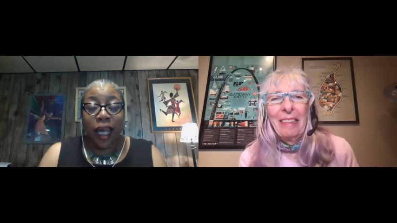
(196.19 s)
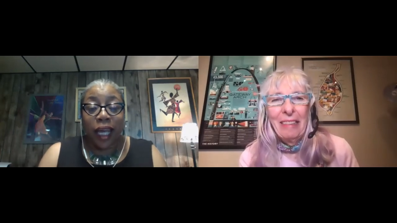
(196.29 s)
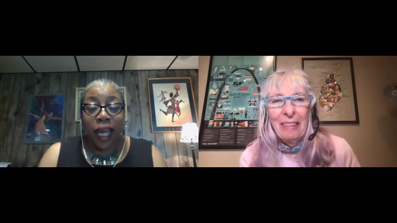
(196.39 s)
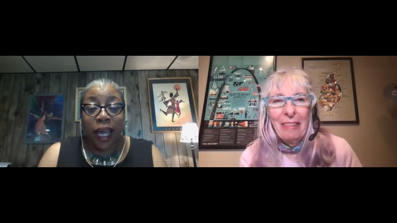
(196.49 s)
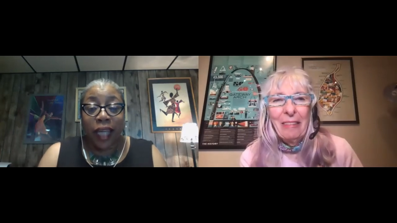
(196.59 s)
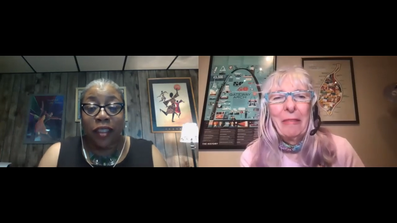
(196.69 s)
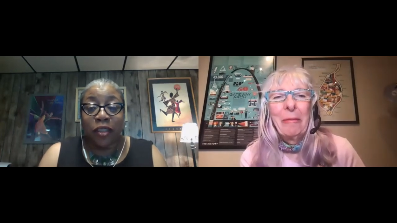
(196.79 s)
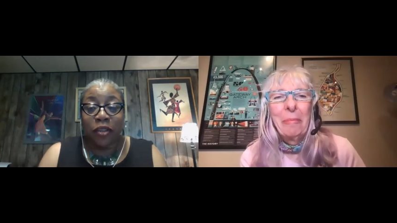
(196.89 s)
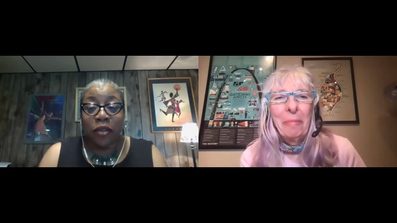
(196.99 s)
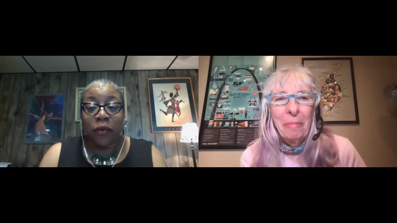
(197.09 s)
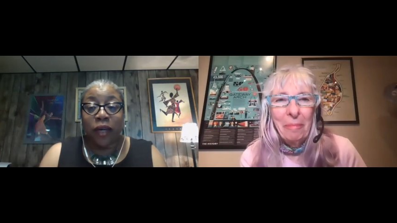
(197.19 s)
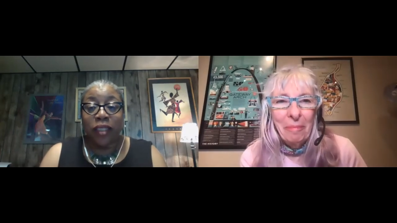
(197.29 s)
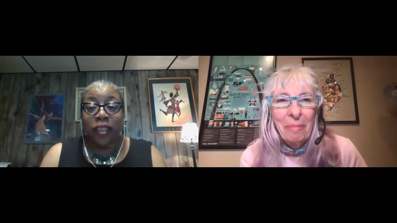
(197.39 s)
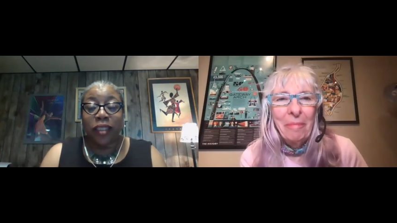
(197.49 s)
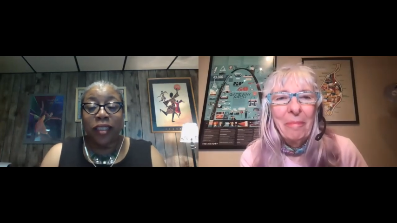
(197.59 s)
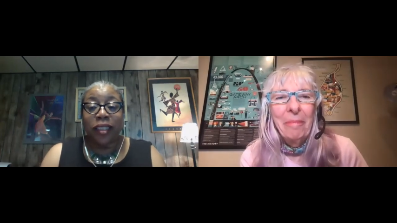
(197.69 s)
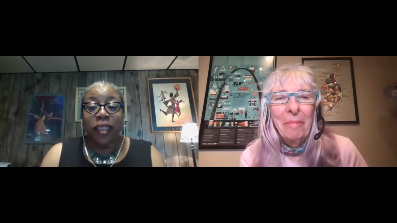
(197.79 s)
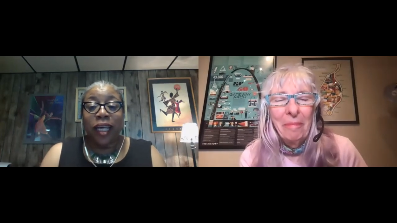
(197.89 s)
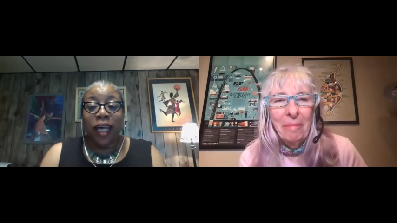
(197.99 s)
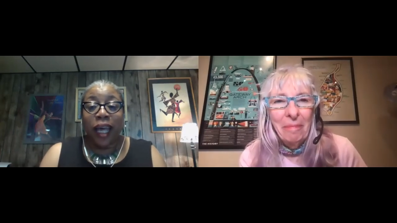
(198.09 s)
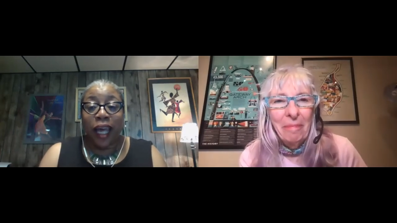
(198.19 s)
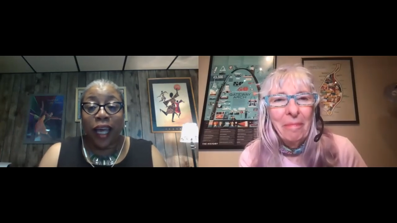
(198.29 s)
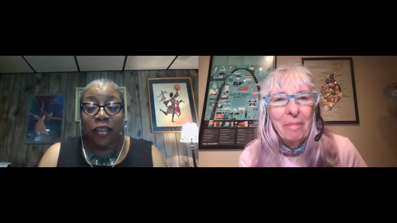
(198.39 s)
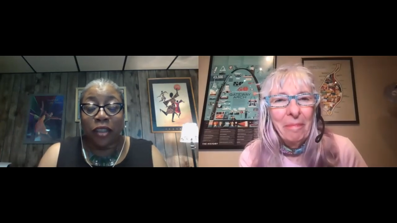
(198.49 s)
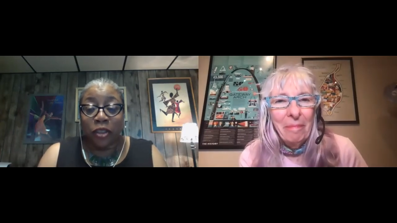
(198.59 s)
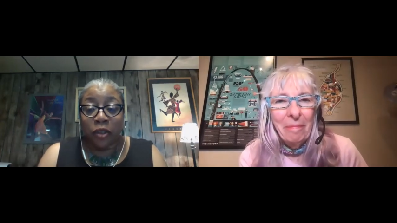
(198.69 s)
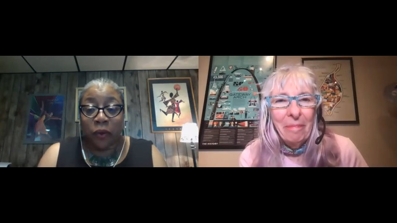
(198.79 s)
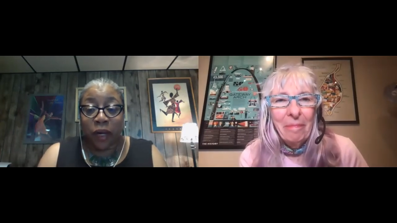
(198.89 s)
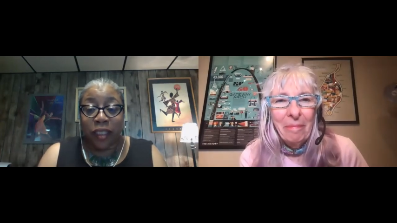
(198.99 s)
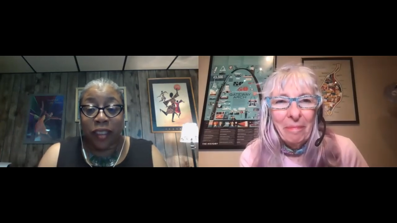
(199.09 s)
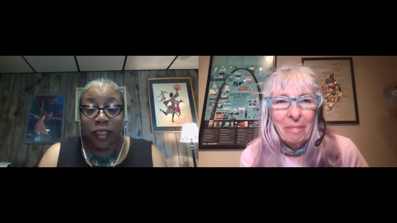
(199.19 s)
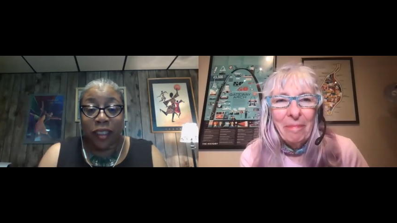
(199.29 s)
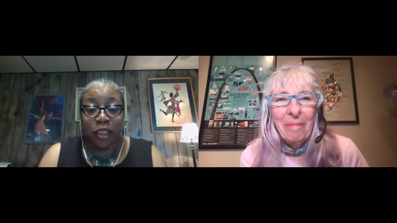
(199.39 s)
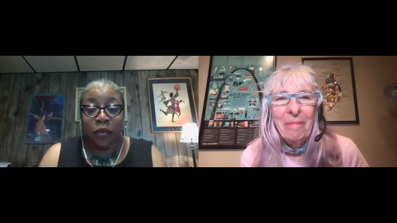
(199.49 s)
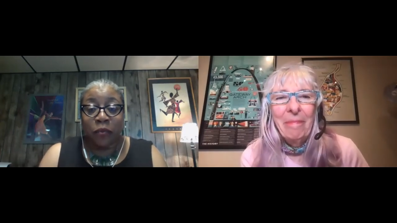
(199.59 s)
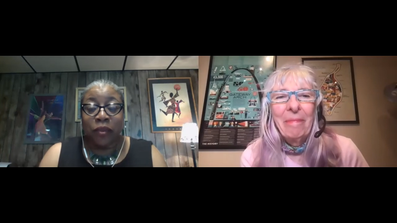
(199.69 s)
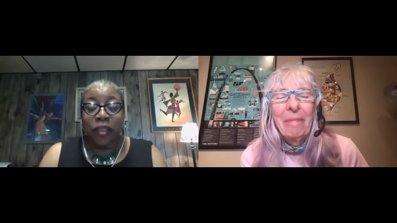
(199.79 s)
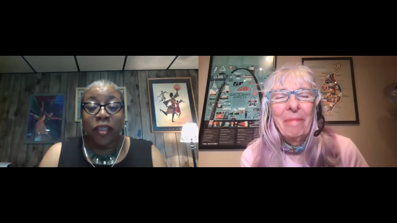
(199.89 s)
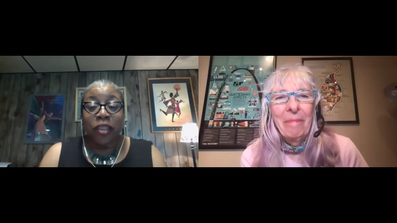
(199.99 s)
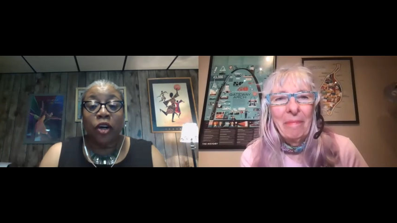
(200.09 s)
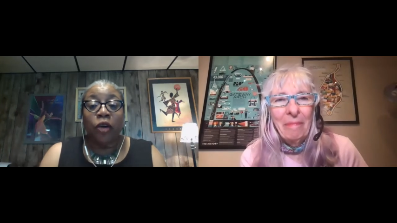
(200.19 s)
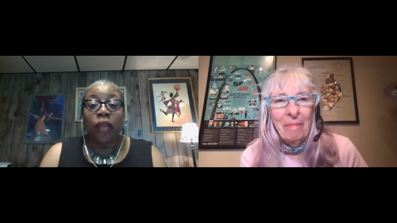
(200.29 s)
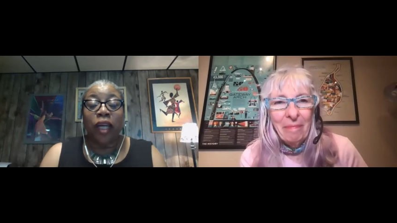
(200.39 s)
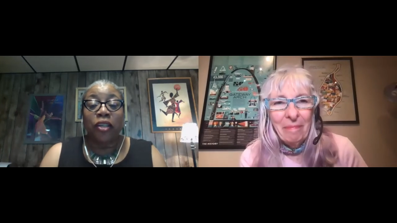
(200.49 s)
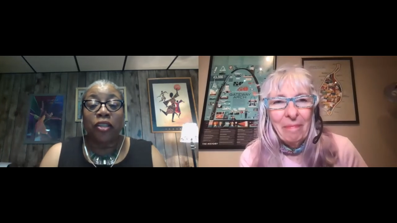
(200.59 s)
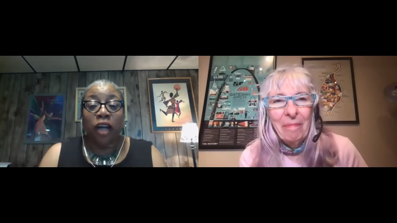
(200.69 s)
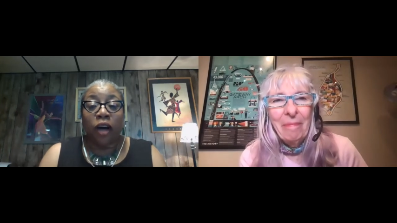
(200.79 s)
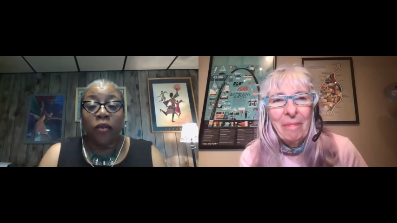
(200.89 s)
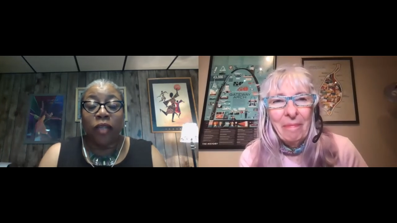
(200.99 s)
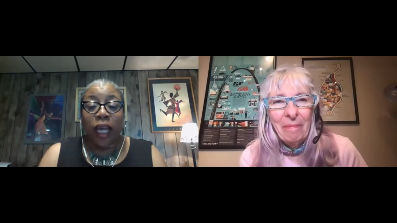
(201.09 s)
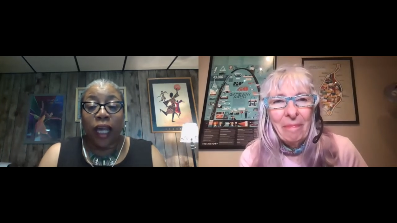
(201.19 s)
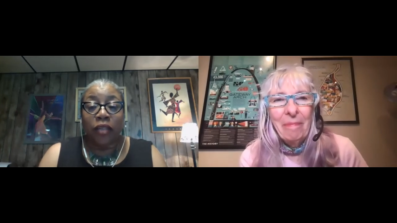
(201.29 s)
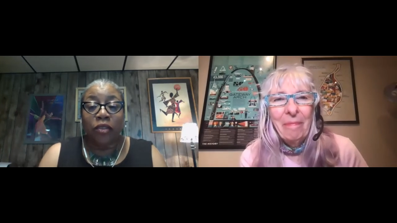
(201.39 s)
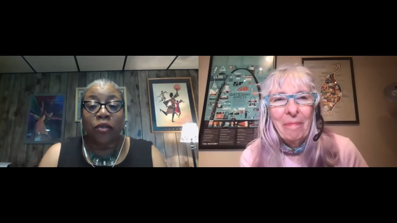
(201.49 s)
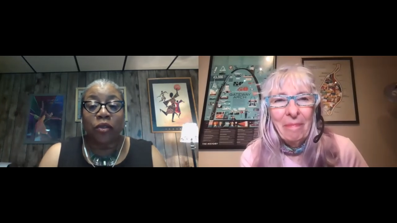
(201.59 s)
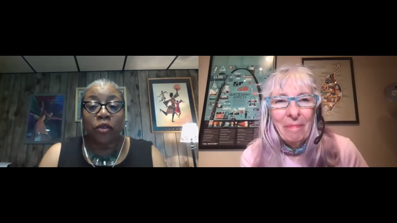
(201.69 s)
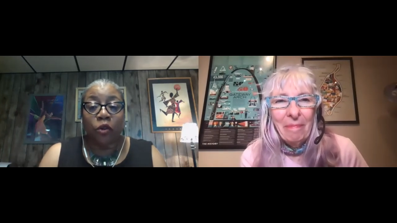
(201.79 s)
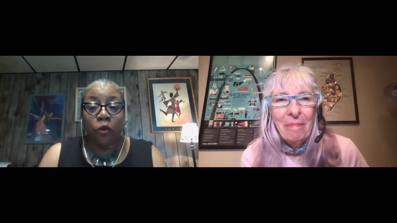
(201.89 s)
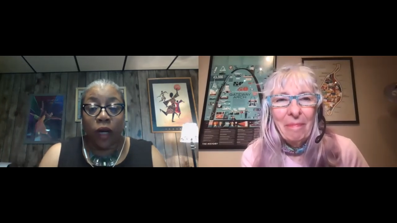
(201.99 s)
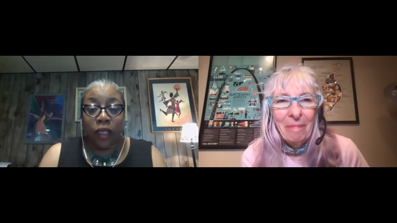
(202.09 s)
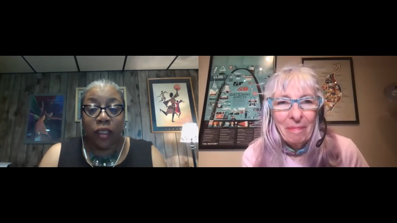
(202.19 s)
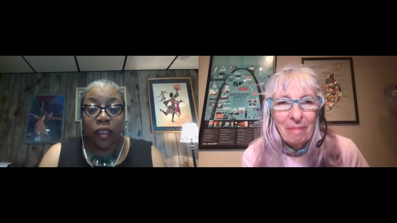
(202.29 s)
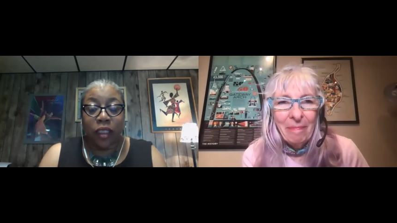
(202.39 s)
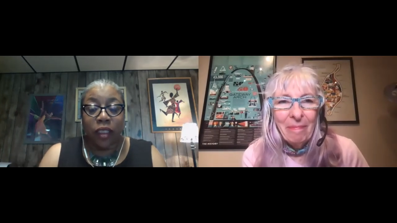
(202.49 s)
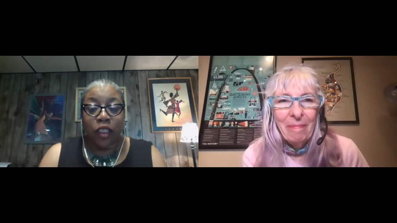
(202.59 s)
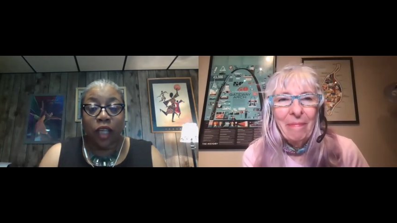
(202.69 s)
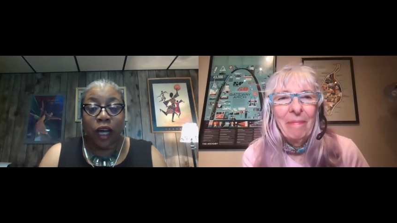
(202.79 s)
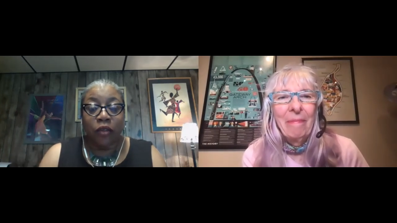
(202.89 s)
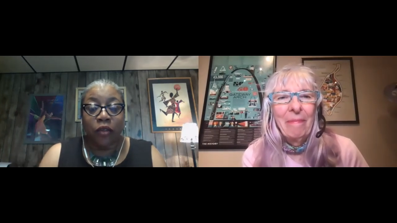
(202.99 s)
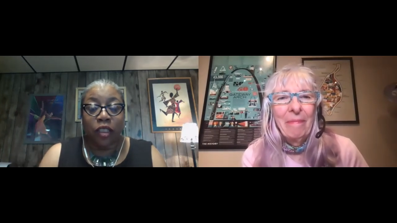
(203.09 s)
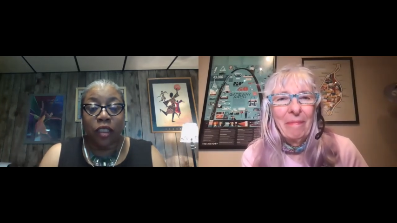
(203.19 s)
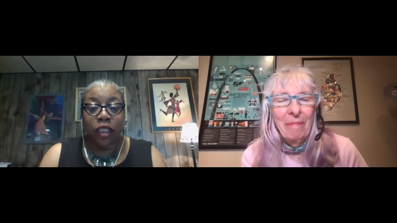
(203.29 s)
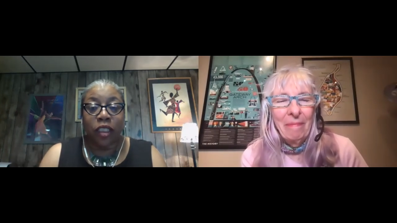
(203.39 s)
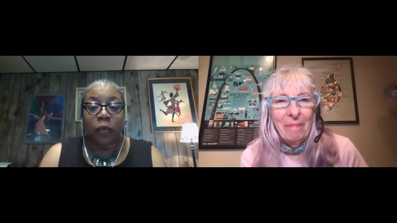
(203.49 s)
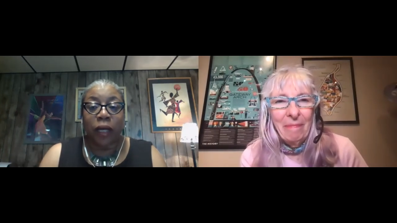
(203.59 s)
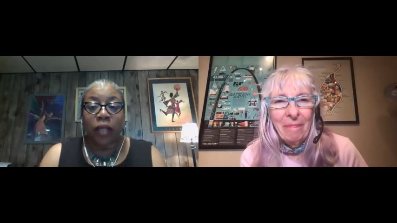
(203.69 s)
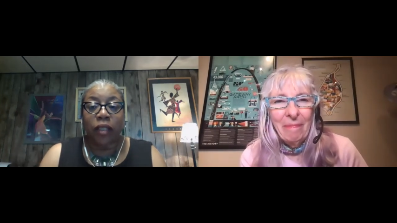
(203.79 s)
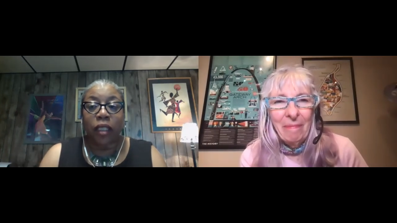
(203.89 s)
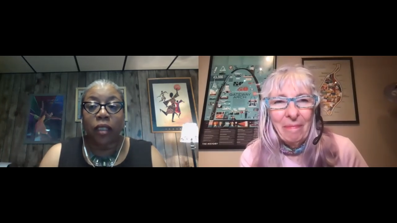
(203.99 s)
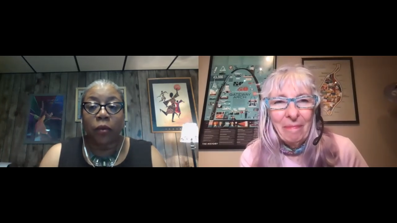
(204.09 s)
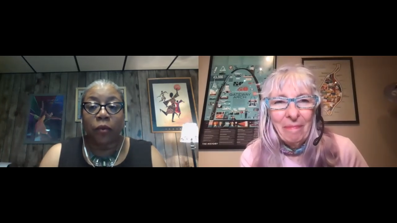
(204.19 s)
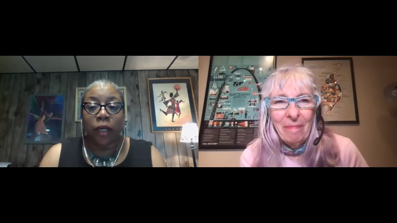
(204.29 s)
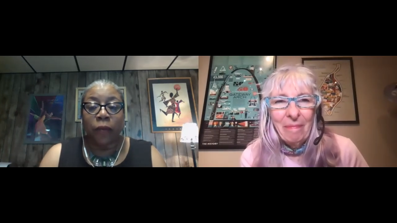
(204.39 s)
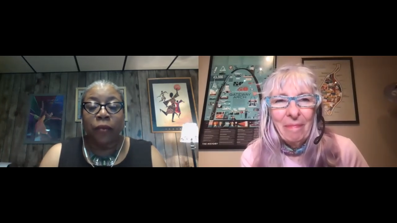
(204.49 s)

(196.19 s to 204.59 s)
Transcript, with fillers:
Speaker 1: Answer the questions. Answer the questions. So they don't answer the questions. I'll just expound a little bit.